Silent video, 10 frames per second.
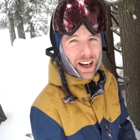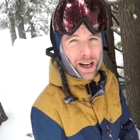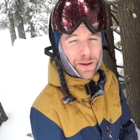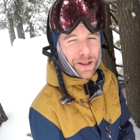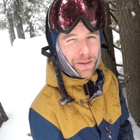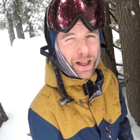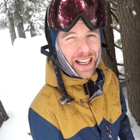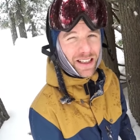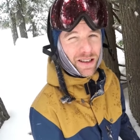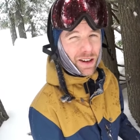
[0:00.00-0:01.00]
Hey, what's up,
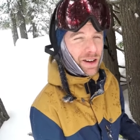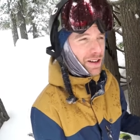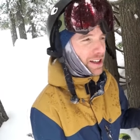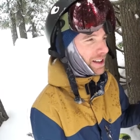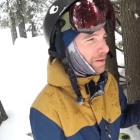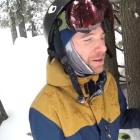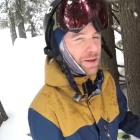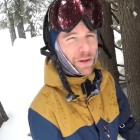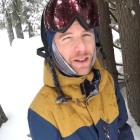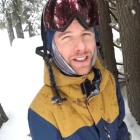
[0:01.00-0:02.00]
guys? So we
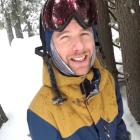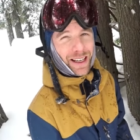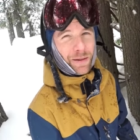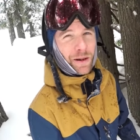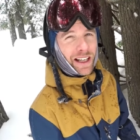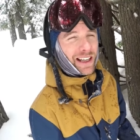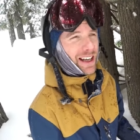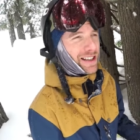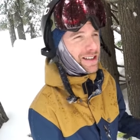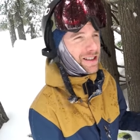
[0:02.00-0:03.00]
just wanted to take a minute
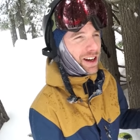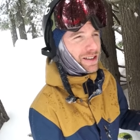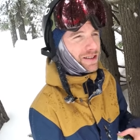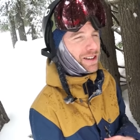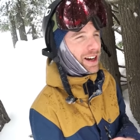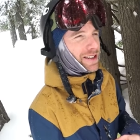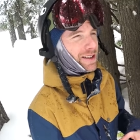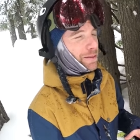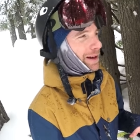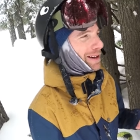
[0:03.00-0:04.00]
and just talk to you guys
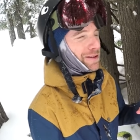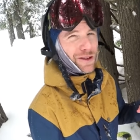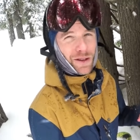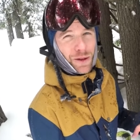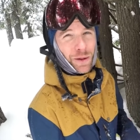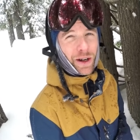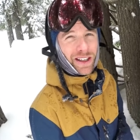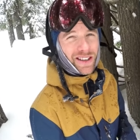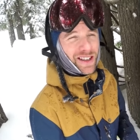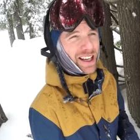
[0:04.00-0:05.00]
about tree
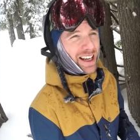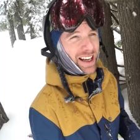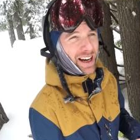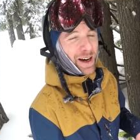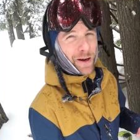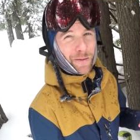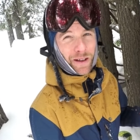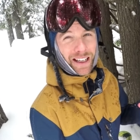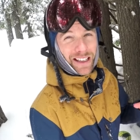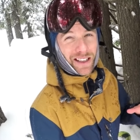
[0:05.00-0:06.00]
wells.
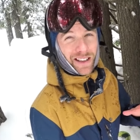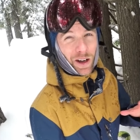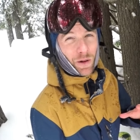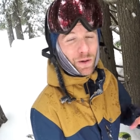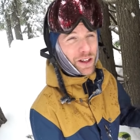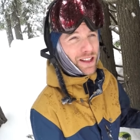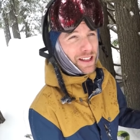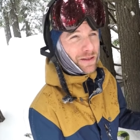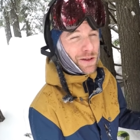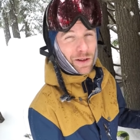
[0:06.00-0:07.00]
It's a
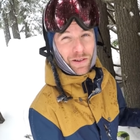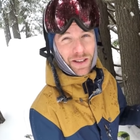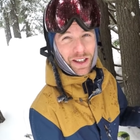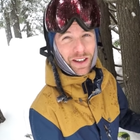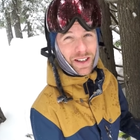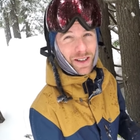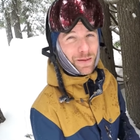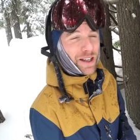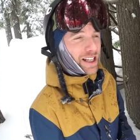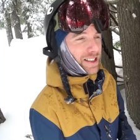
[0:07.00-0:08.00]
really sort of serious
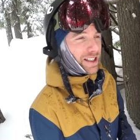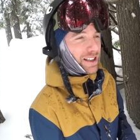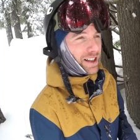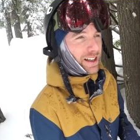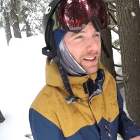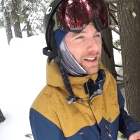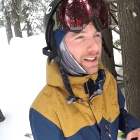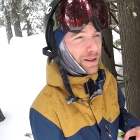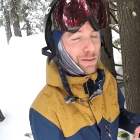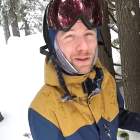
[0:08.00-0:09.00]
subject, and
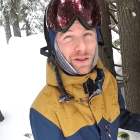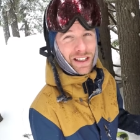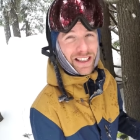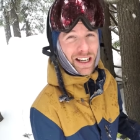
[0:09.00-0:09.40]
it can be really